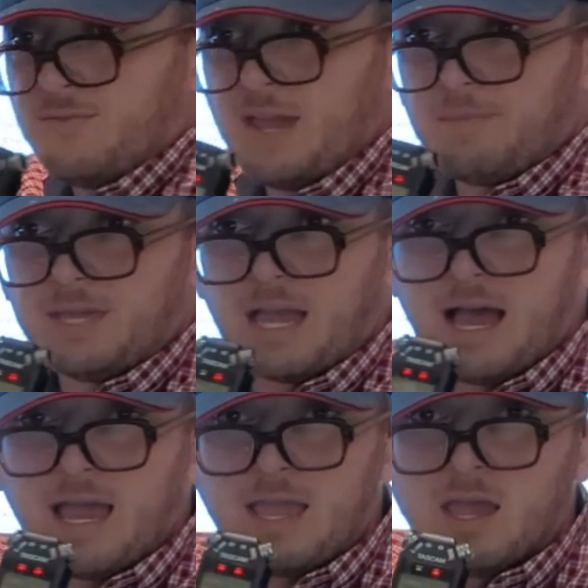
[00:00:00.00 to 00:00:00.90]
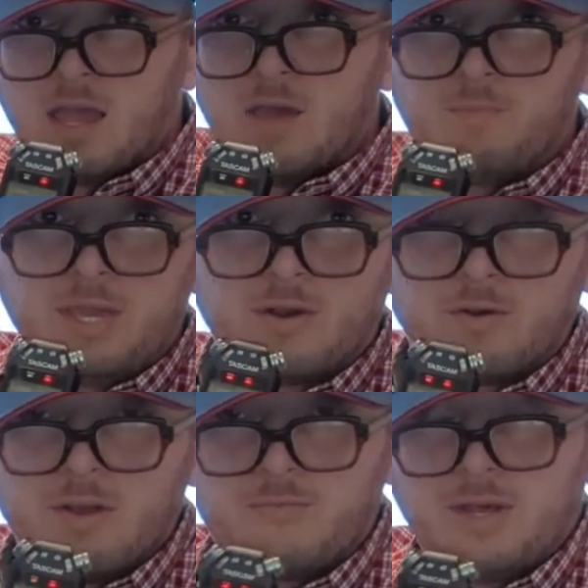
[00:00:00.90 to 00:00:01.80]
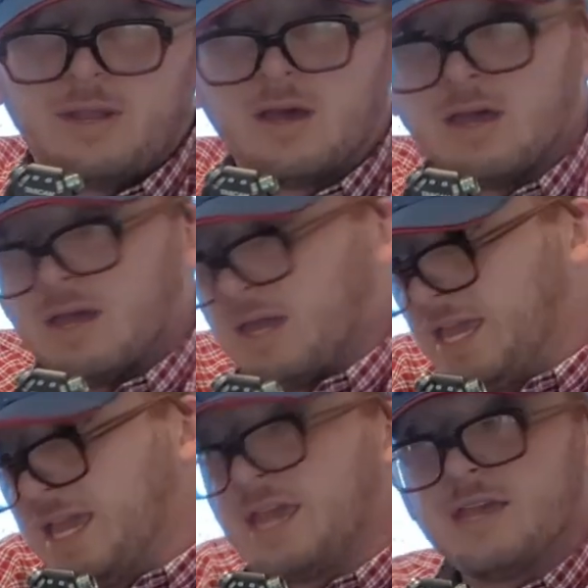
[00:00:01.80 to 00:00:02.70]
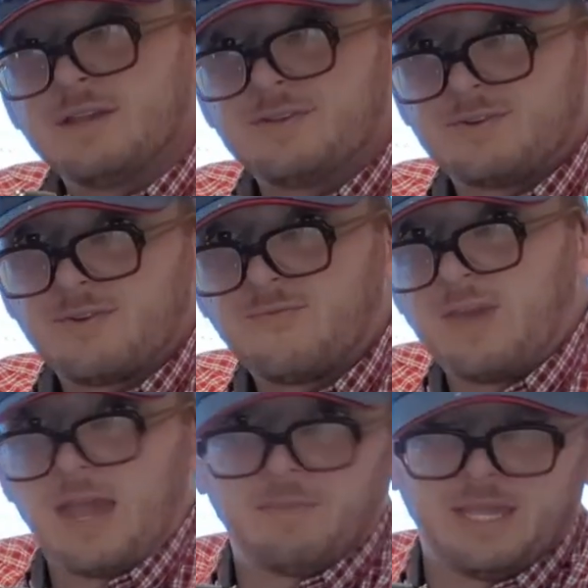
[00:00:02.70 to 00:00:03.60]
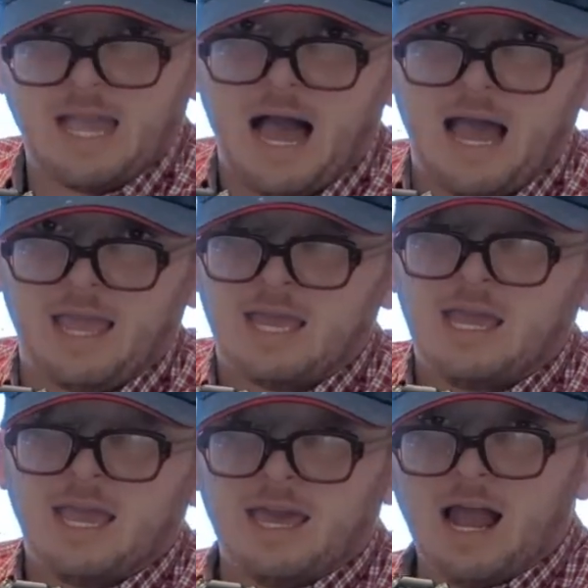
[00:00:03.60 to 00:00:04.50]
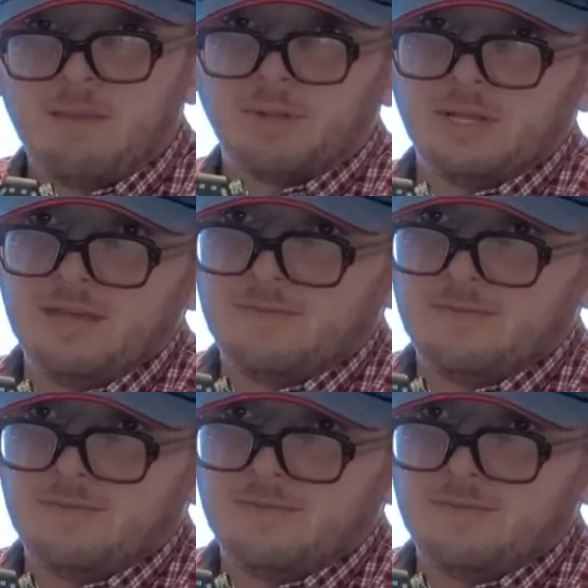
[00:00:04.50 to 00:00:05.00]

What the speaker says: Family Guy, Peter Griffin is Family Guy, and I believe